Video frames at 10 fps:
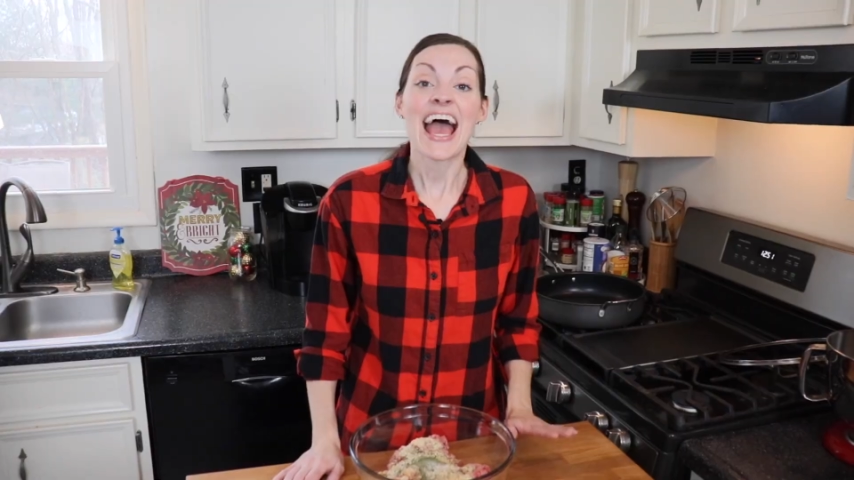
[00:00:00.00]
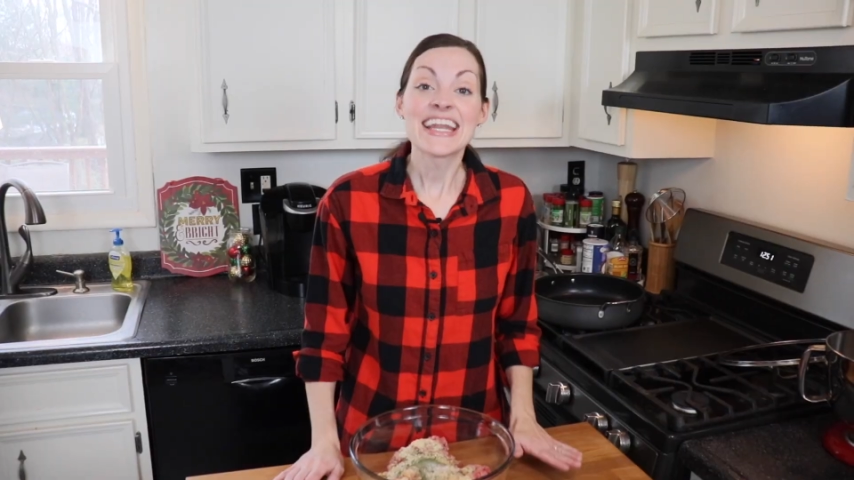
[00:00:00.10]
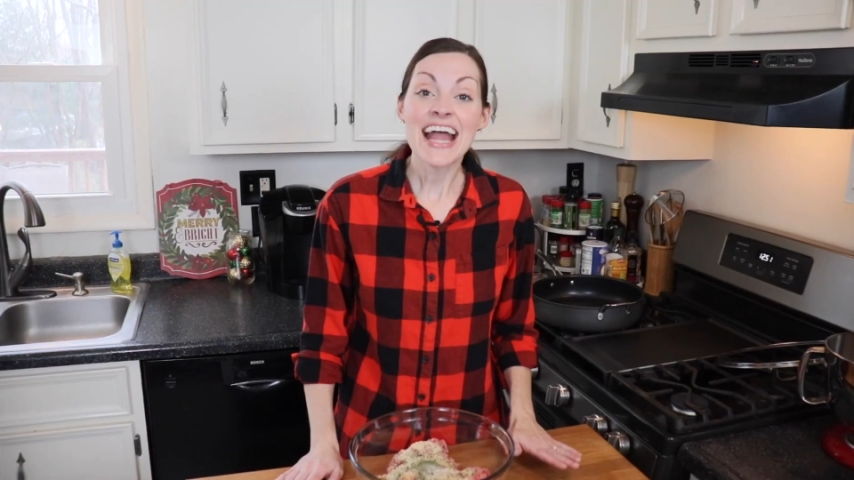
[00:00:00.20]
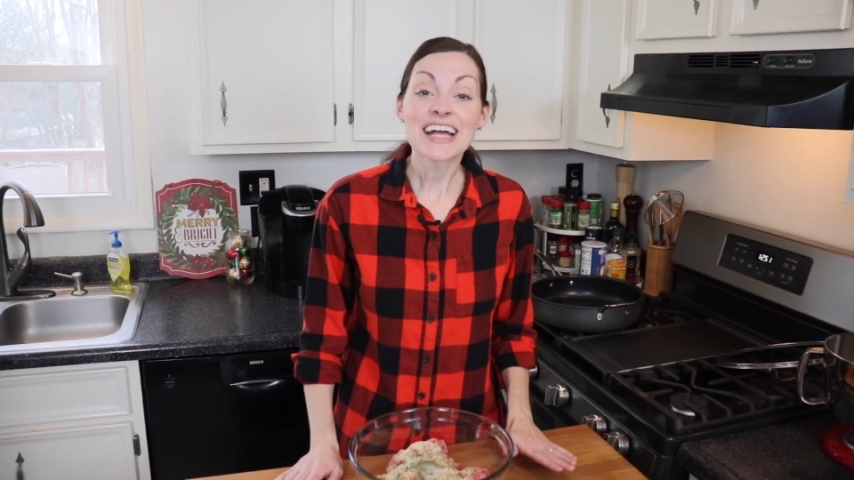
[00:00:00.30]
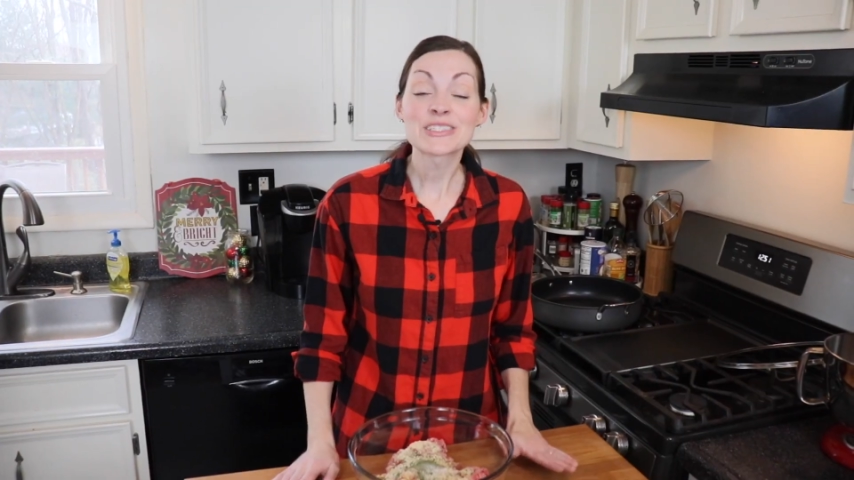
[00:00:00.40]

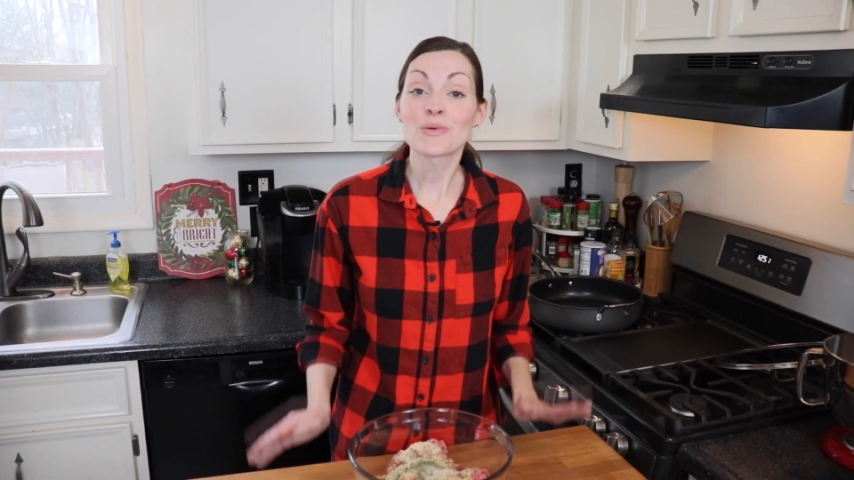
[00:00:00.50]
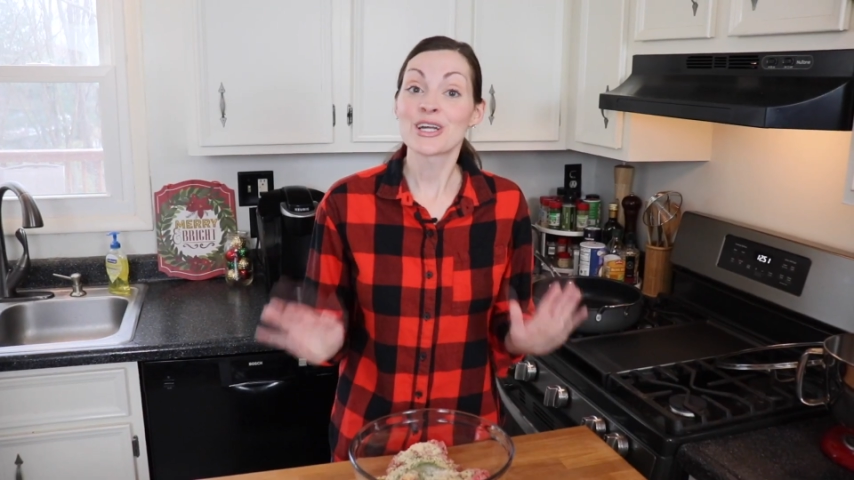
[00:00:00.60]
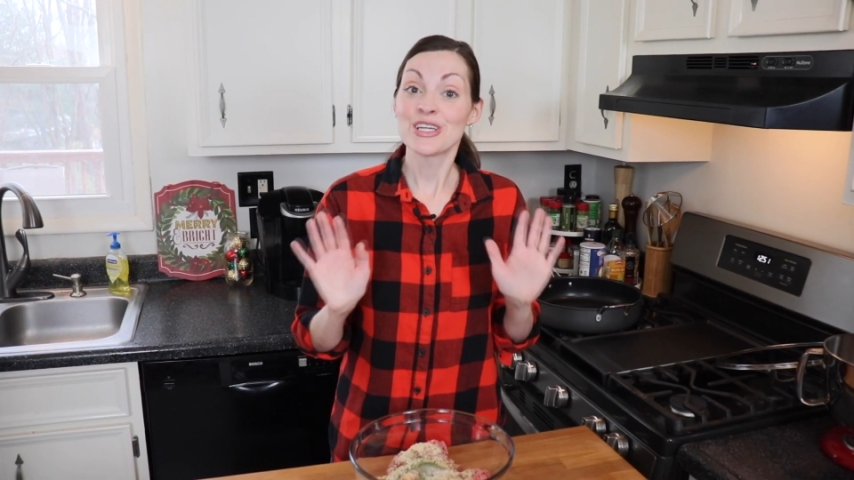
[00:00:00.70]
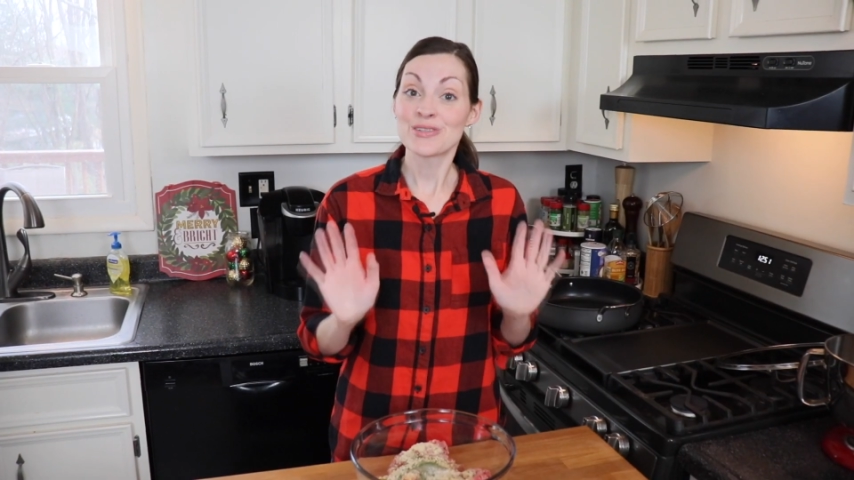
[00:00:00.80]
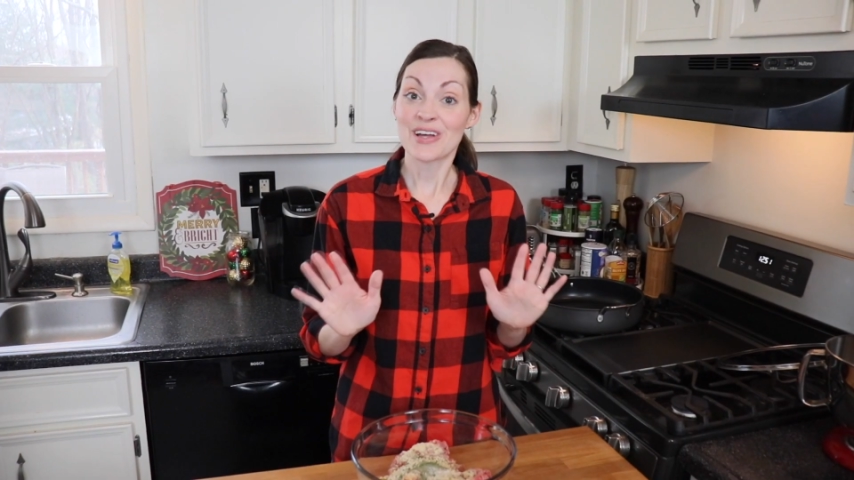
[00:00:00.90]
And next, we're
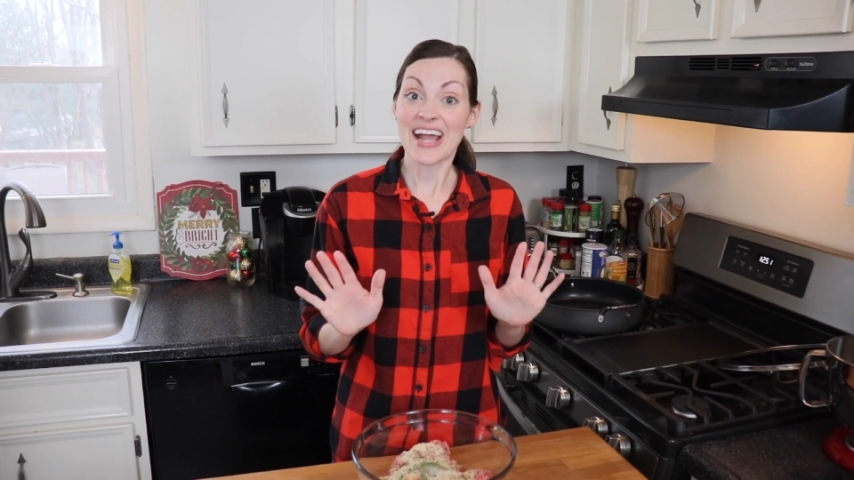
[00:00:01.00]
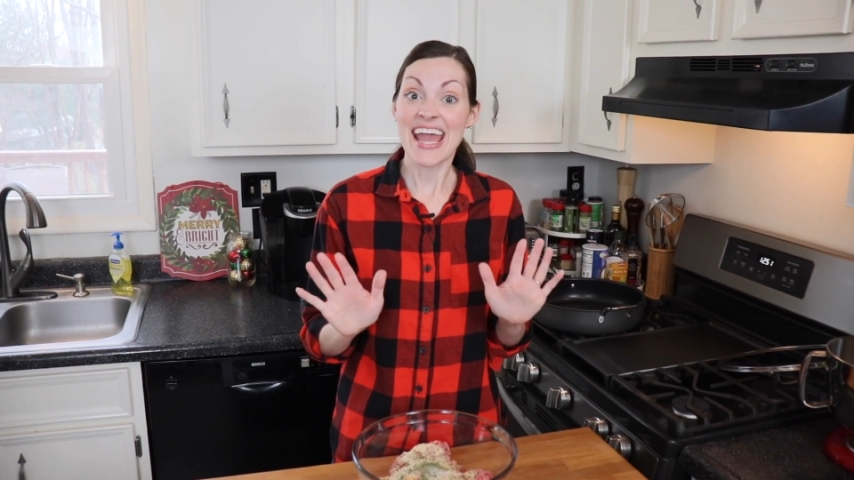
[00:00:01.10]
gonna use our